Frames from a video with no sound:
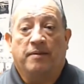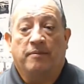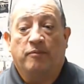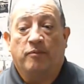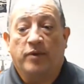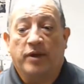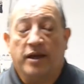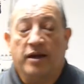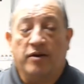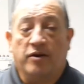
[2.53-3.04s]

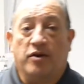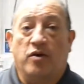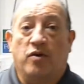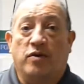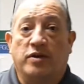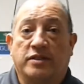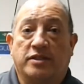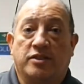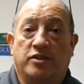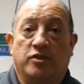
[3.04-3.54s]
We are
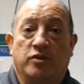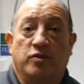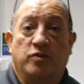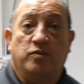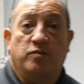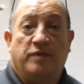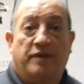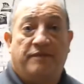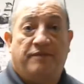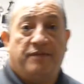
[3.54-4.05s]
going
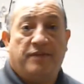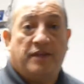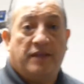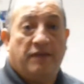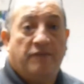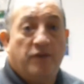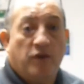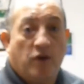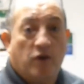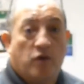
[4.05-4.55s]
to
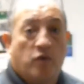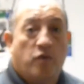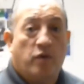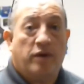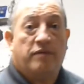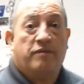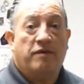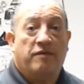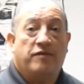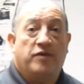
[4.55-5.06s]
give you a
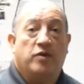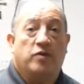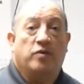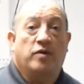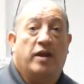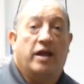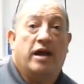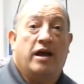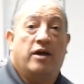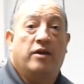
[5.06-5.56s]
quick review
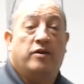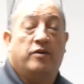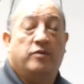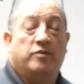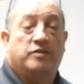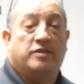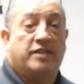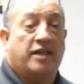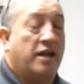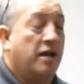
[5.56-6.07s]
on how
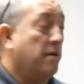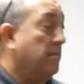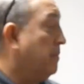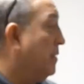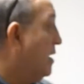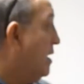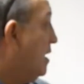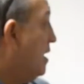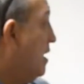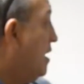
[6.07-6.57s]
to set up
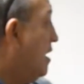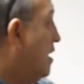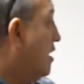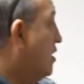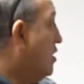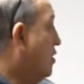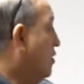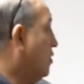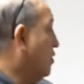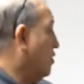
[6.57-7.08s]

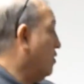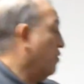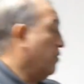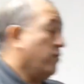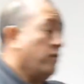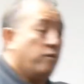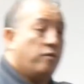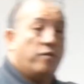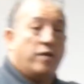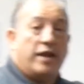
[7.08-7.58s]
your
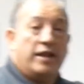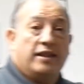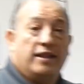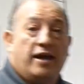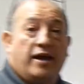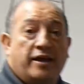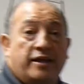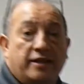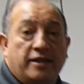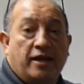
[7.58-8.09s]

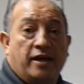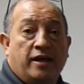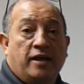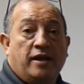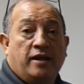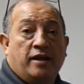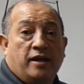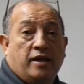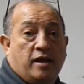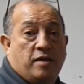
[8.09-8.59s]
Redline
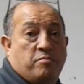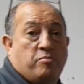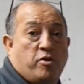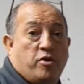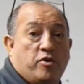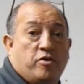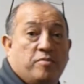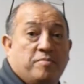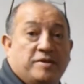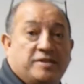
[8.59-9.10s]

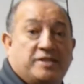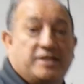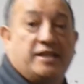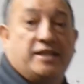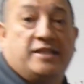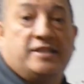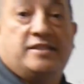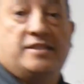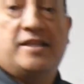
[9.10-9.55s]
Embroidery machines